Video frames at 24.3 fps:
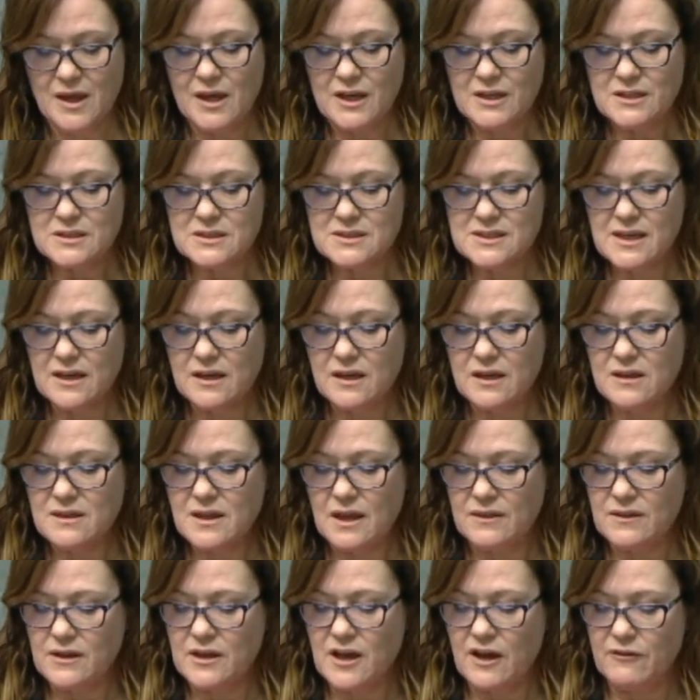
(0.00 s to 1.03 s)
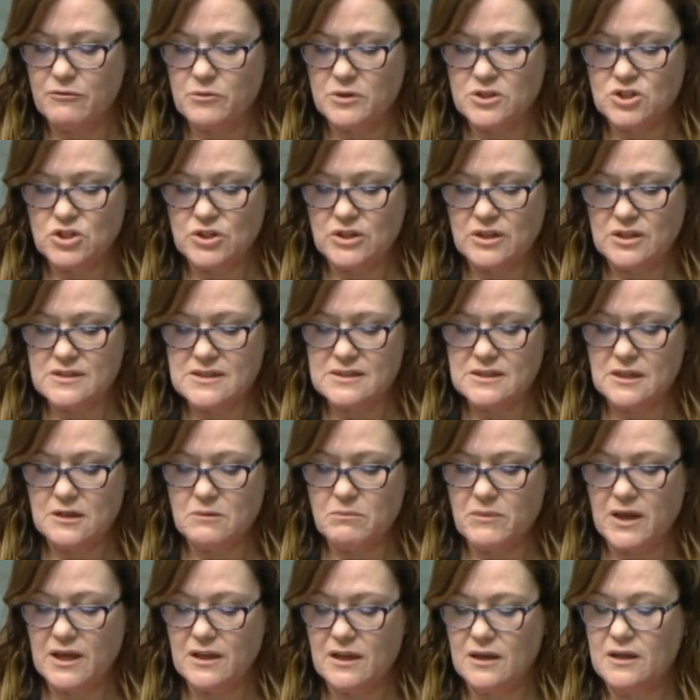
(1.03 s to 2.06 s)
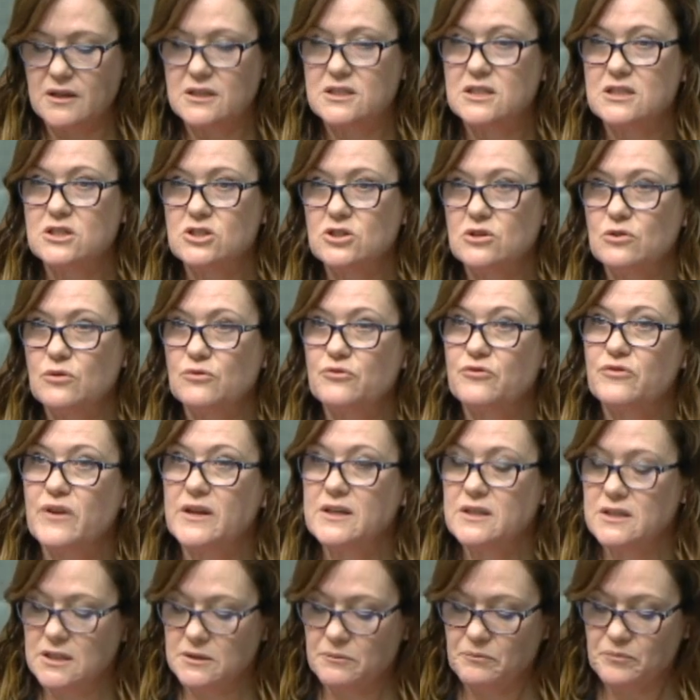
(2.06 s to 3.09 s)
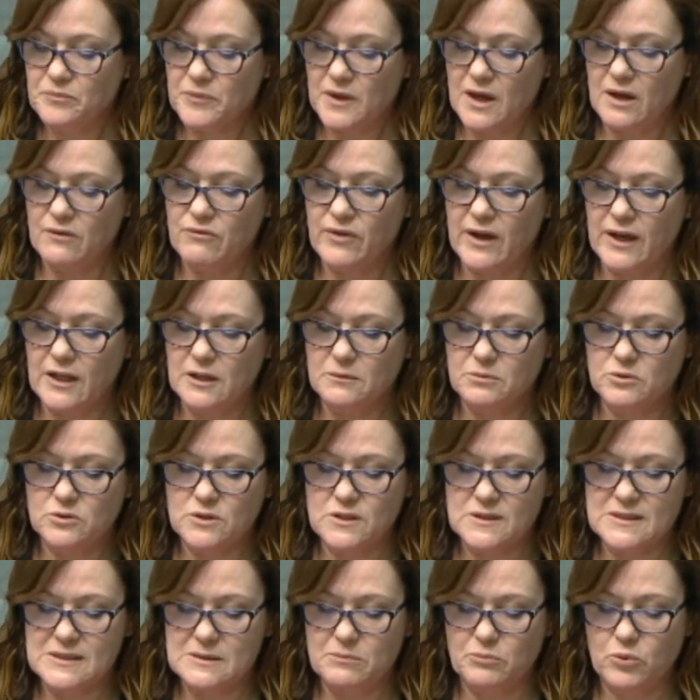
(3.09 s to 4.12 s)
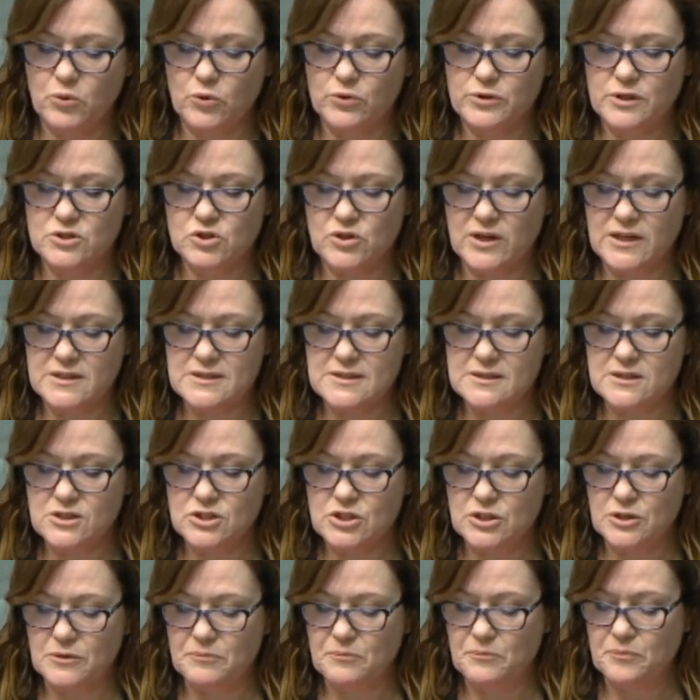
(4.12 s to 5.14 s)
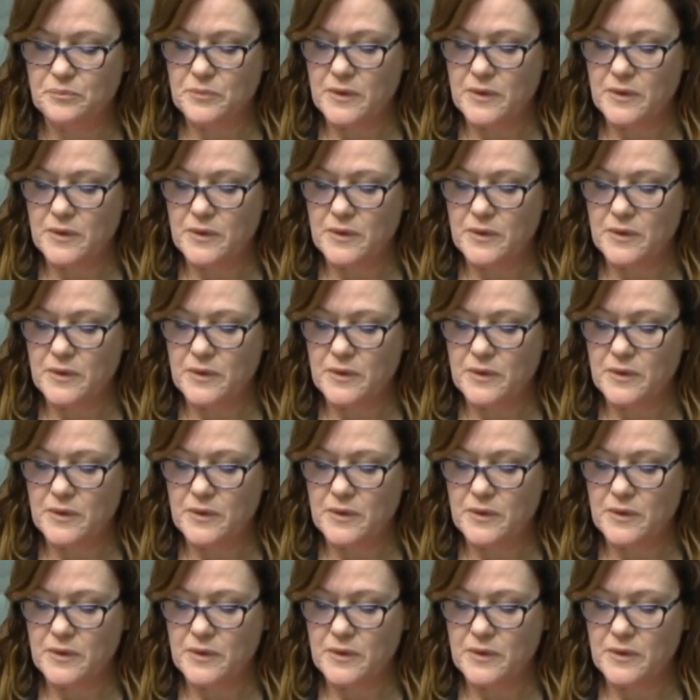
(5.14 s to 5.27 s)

2nd, that the government should consider making additional funding available to support the transition.